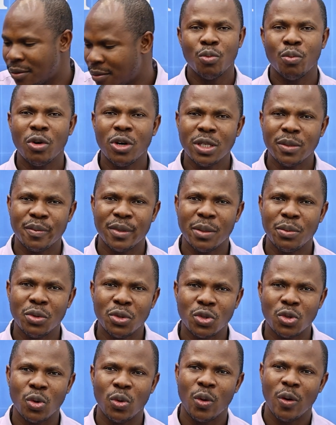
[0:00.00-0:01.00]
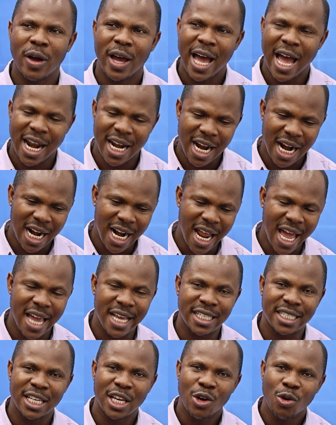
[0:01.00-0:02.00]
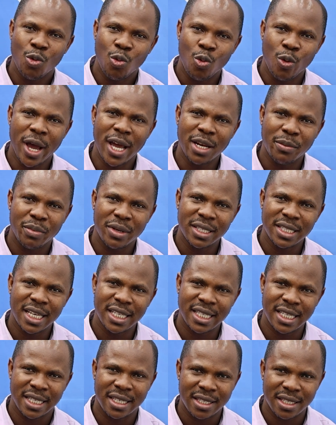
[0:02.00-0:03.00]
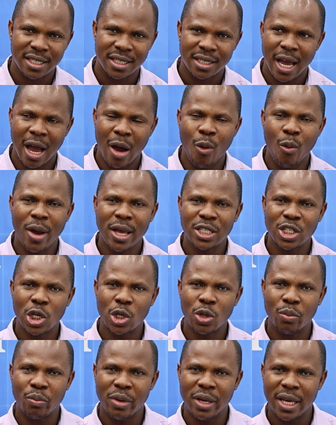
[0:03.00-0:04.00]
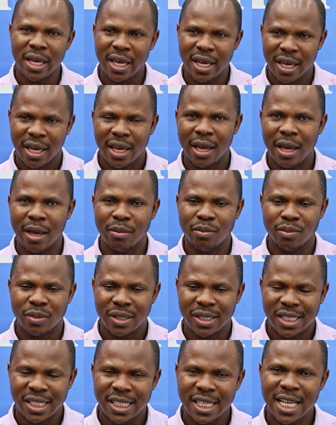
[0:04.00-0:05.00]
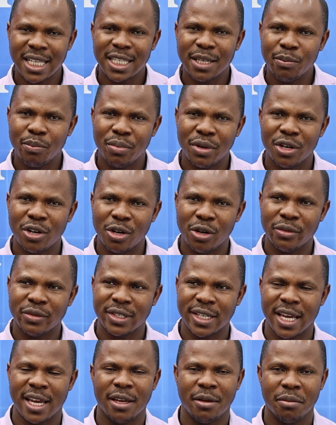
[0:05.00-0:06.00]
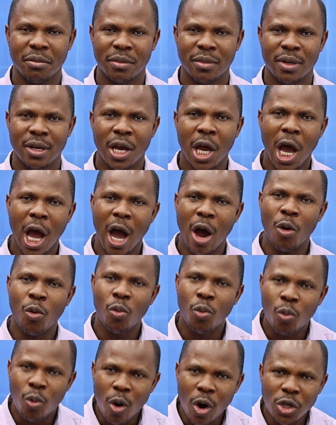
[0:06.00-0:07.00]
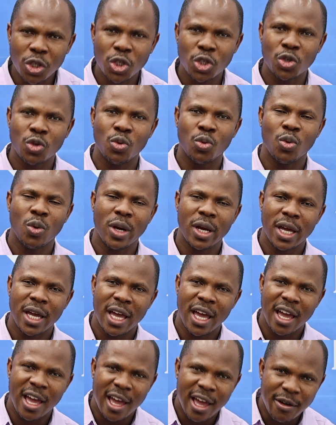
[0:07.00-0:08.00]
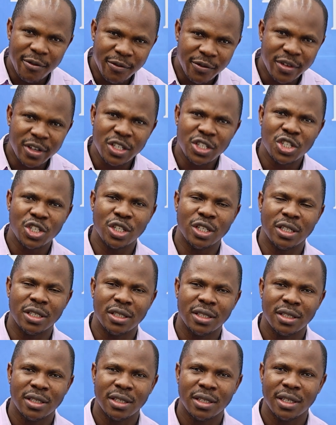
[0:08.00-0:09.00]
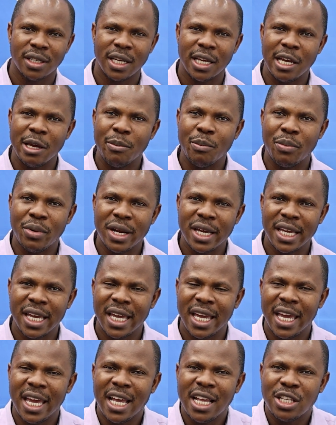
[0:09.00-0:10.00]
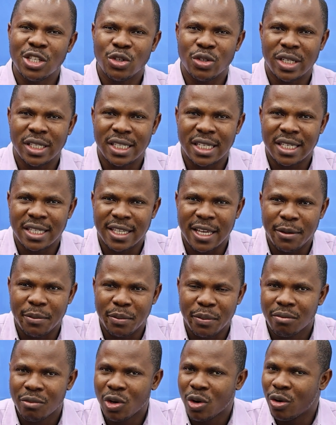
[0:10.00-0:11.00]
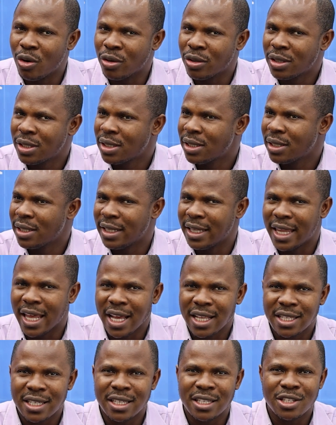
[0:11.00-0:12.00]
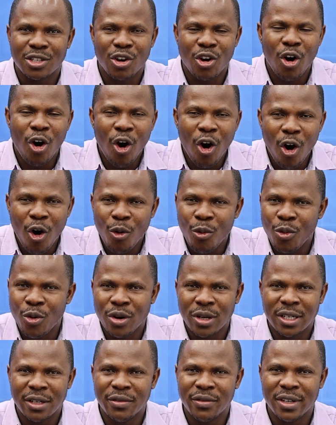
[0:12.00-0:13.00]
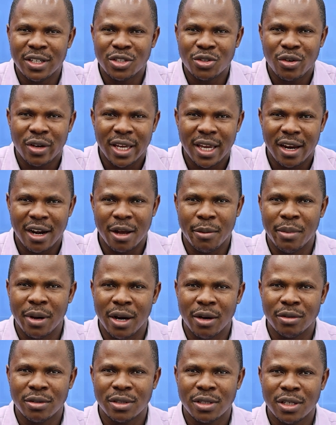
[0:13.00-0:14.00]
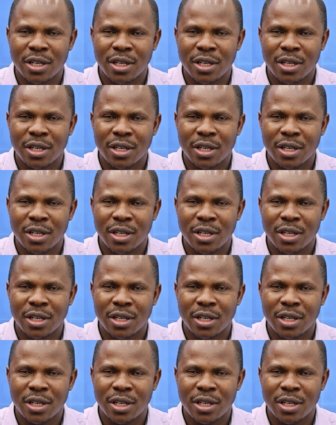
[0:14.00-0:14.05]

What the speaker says: You must be able to analyze where the business is and where it's going to be in certain period of time and what you envision in bringing into the system, because that is all what the investor care about.